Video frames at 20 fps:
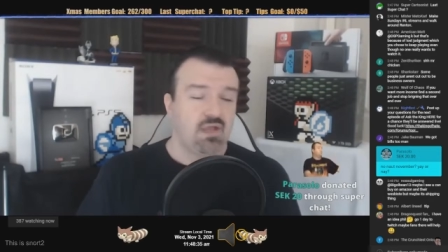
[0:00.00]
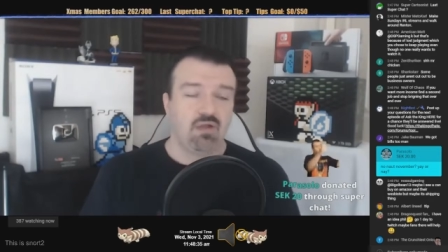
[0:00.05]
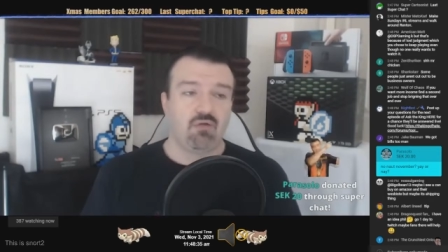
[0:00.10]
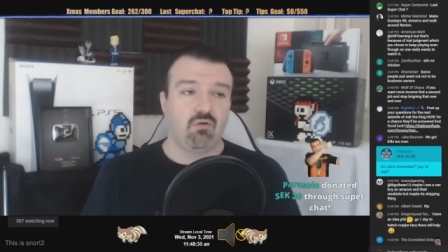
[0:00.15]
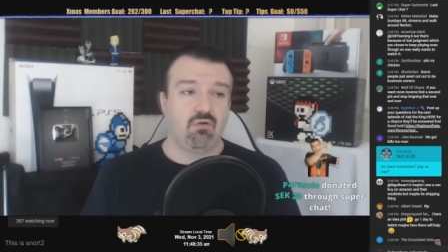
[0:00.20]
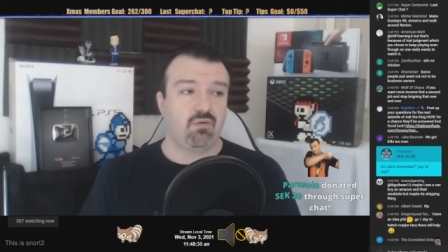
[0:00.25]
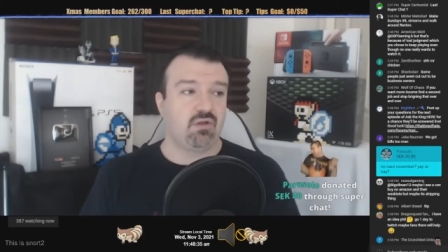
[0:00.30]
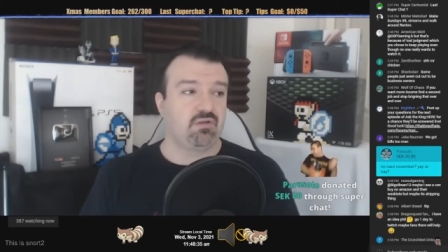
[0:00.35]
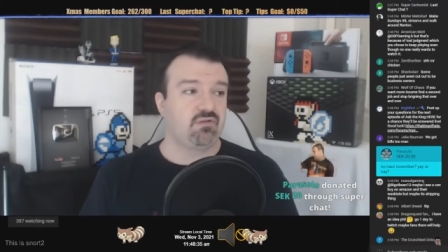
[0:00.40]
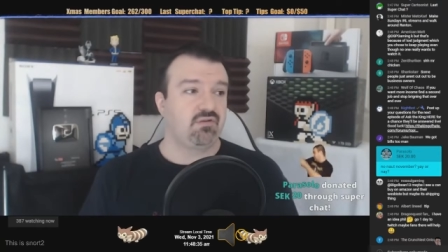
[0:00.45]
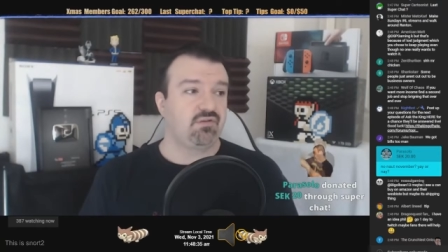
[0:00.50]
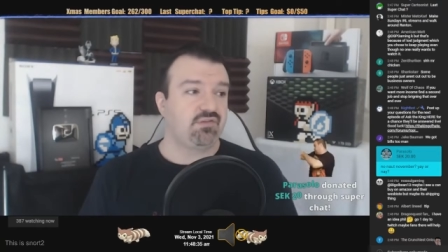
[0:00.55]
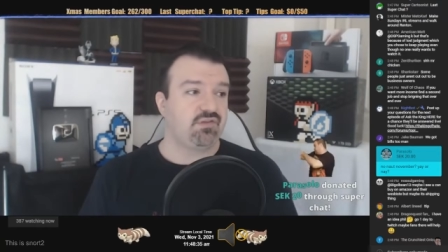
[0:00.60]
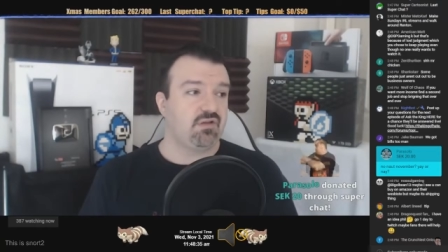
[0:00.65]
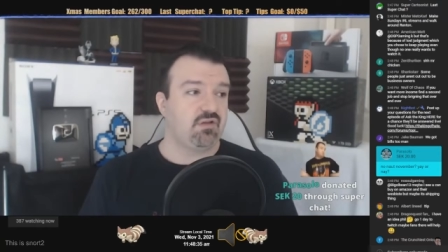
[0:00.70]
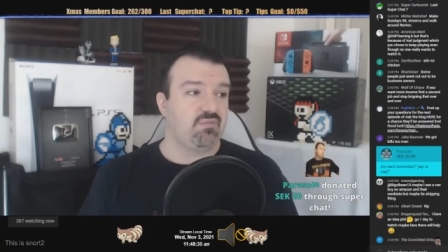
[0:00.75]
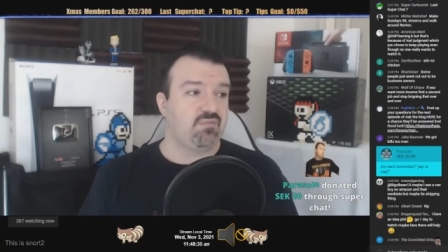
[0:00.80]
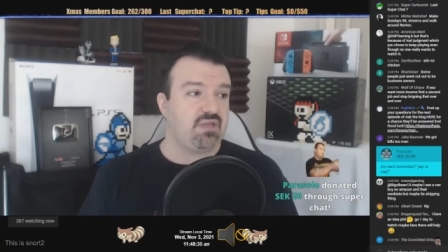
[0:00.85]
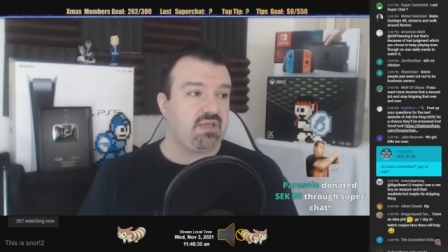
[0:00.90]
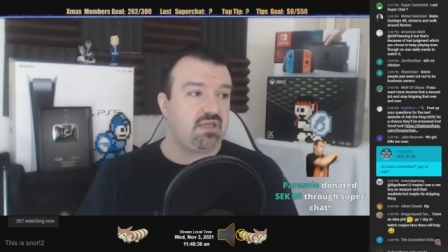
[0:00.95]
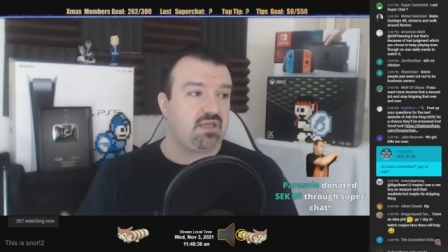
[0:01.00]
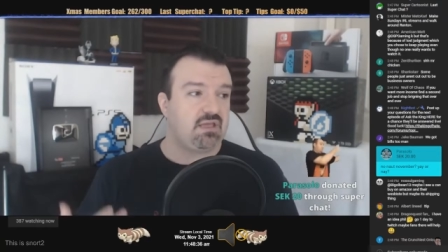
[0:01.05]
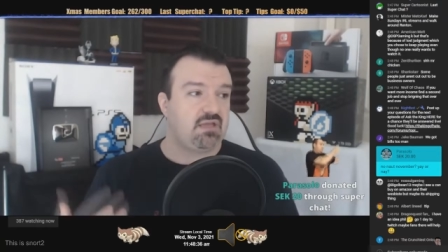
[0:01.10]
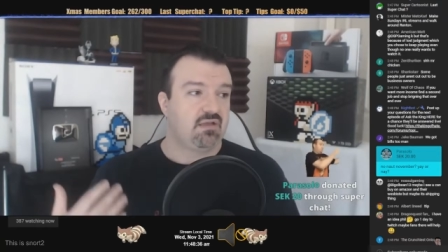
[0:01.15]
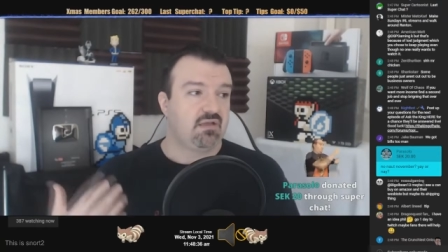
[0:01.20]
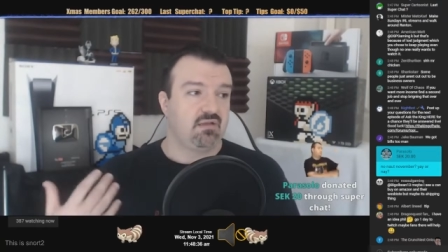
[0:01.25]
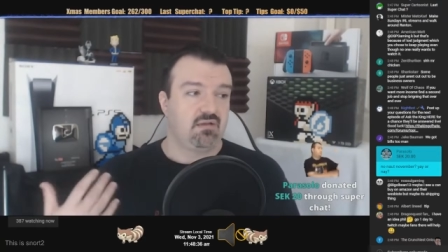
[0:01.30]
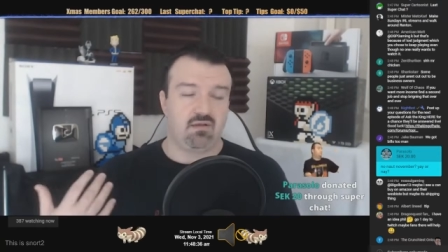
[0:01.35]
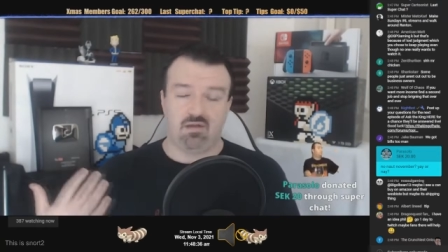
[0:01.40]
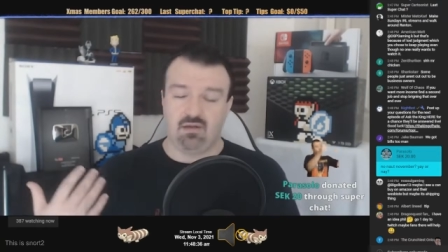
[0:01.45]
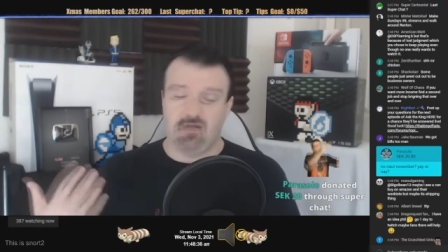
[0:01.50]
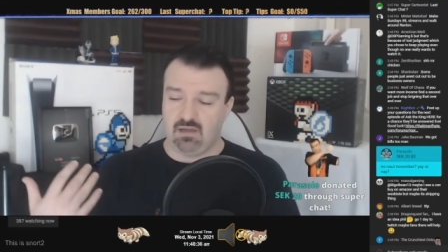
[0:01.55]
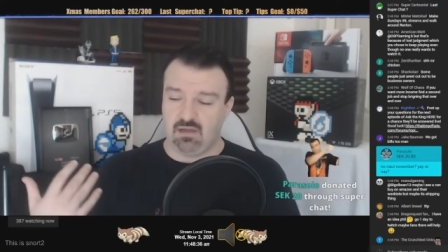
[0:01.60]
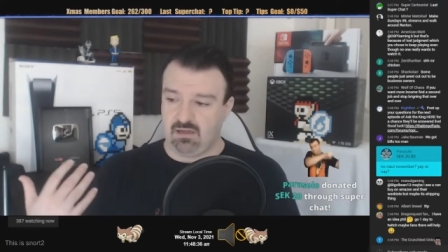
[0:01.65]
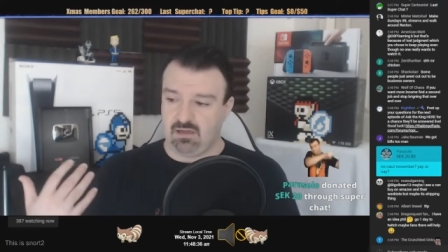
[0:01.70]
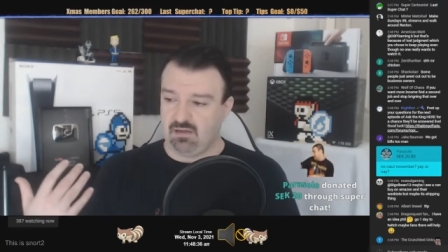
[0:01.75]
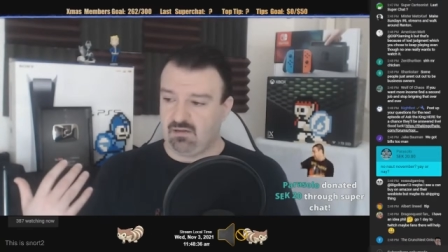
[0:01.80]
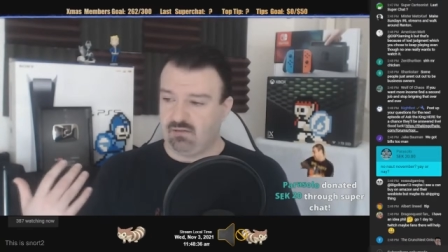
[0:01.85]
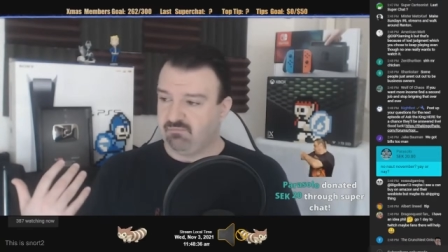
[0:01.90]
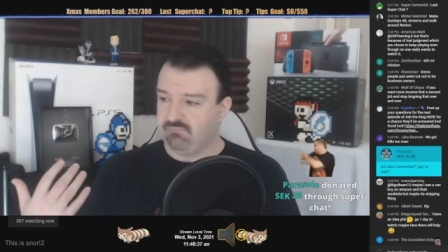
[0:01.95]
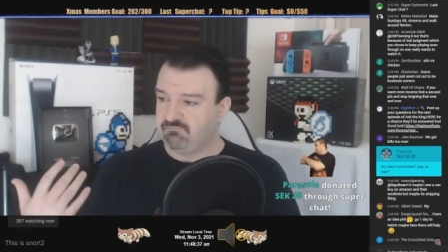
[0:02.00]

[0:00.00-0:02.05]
or whether it's going to be, now